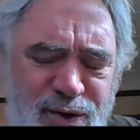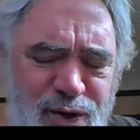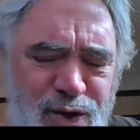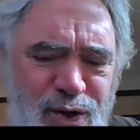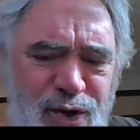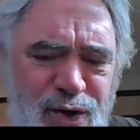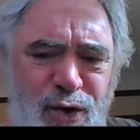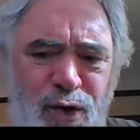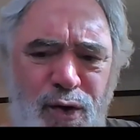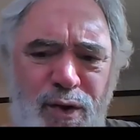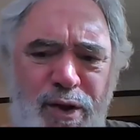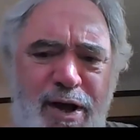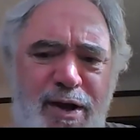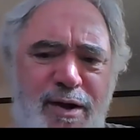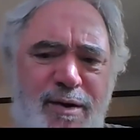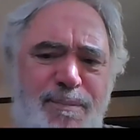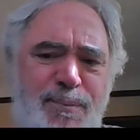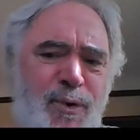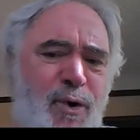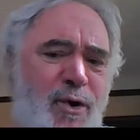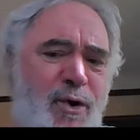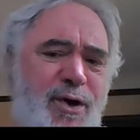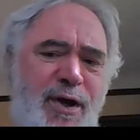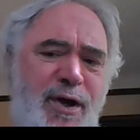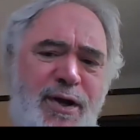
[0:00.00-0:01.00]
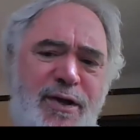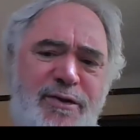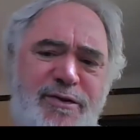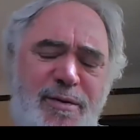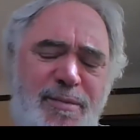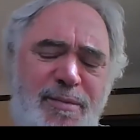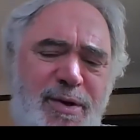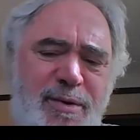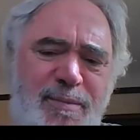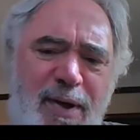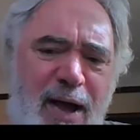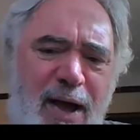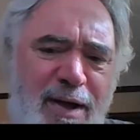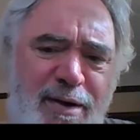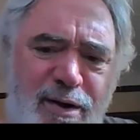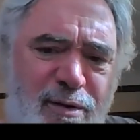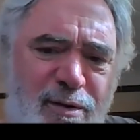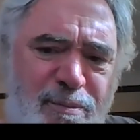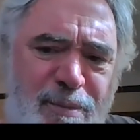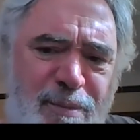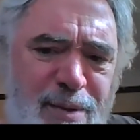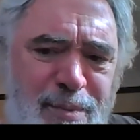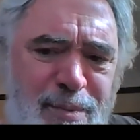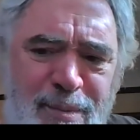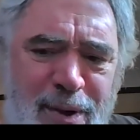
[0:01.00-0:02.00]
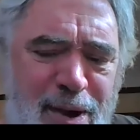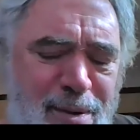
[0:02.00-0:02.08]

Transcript: you know like Brookings. I mean, I don't maybe